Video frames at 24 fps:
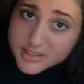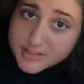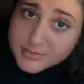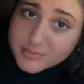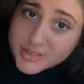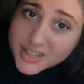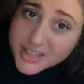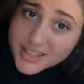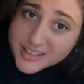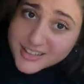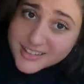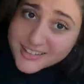
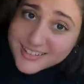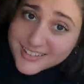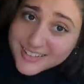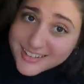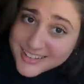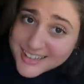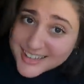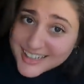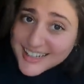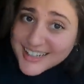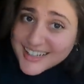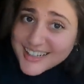I'm not gonna
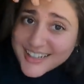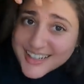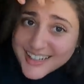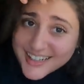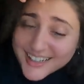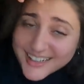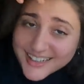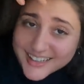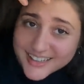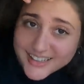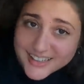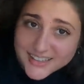
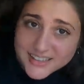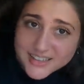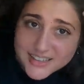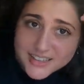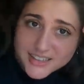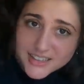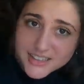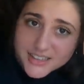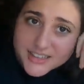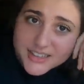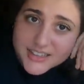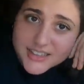lie,
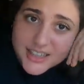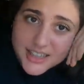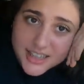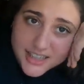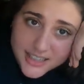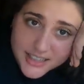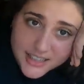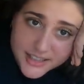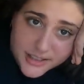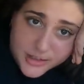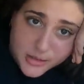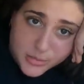
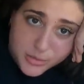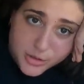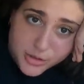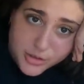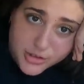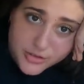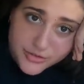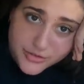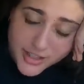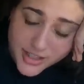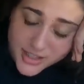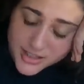I
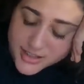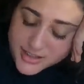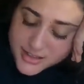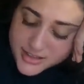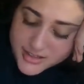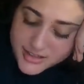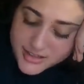almost fell